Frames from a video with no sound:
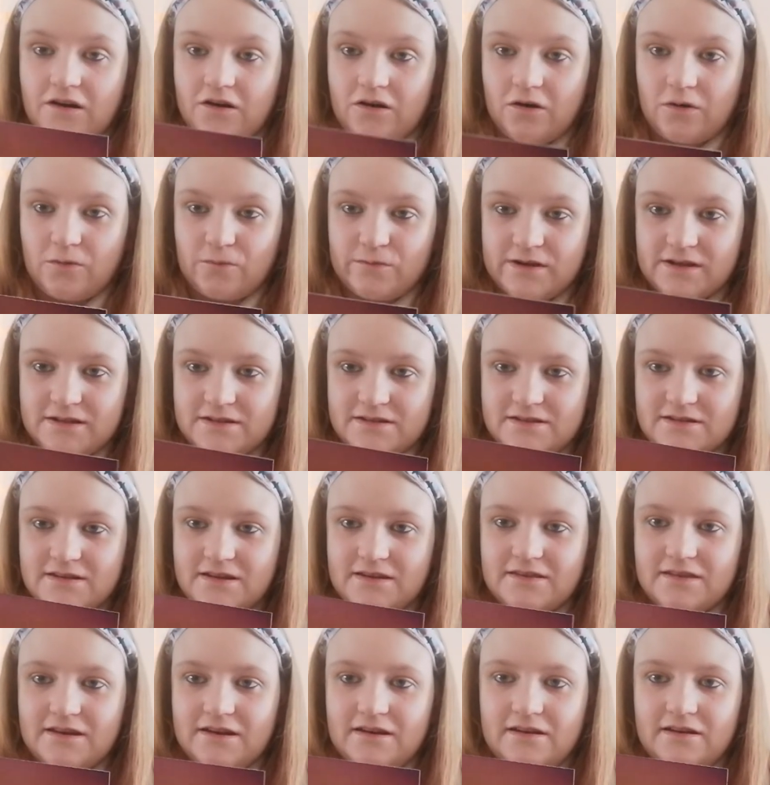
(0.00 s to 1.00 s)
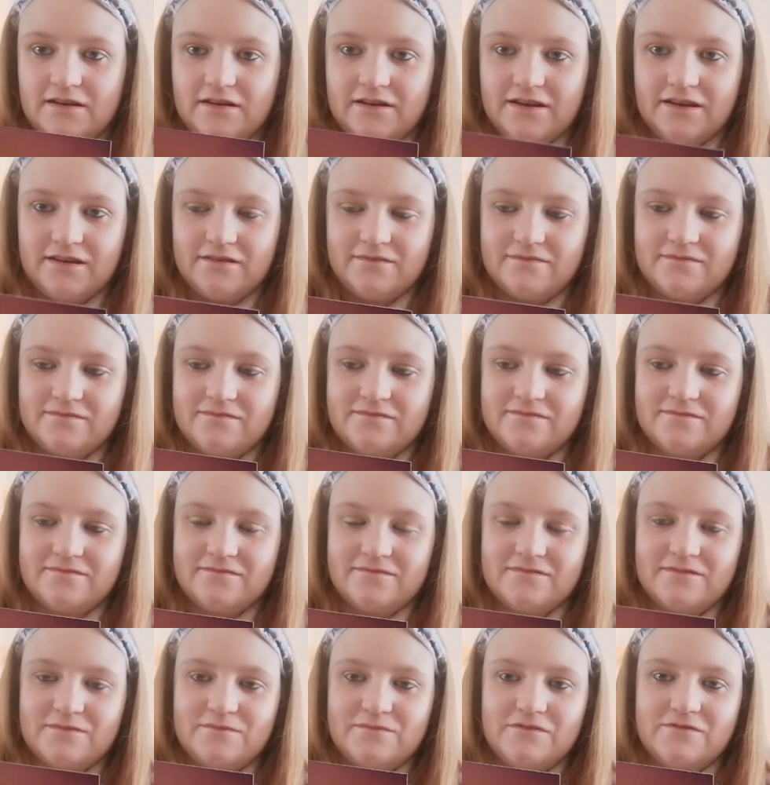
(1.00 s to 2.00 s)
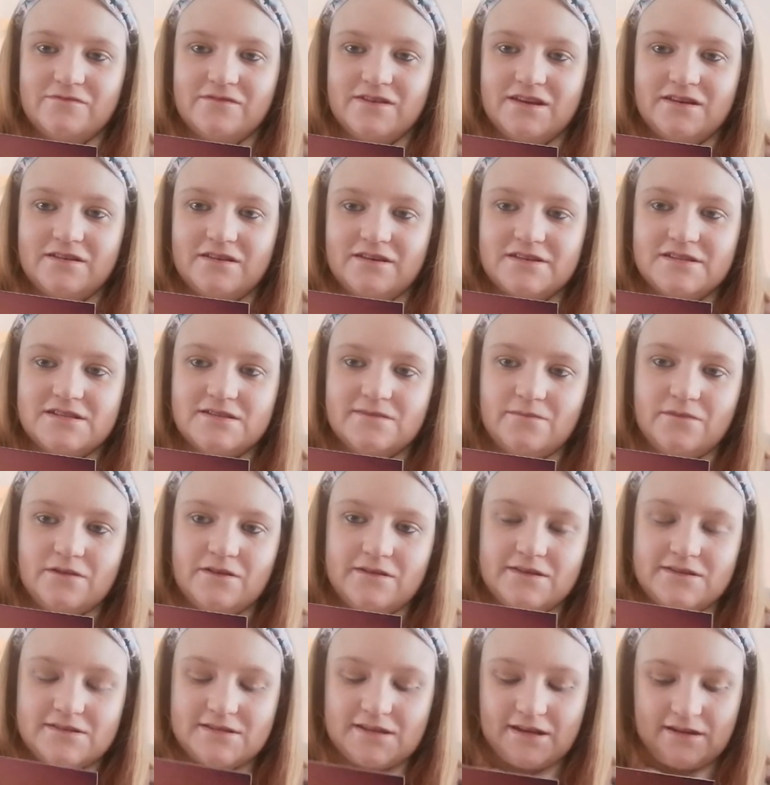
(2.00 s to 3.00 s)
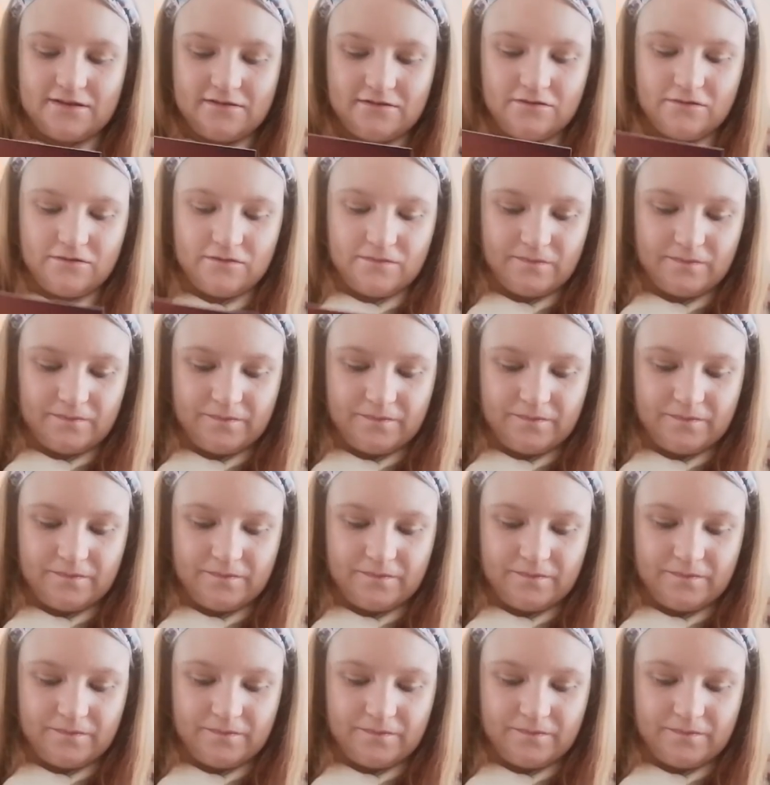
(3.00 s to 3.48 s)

Can't wait to set that alight. It would be really nice to burn this candle.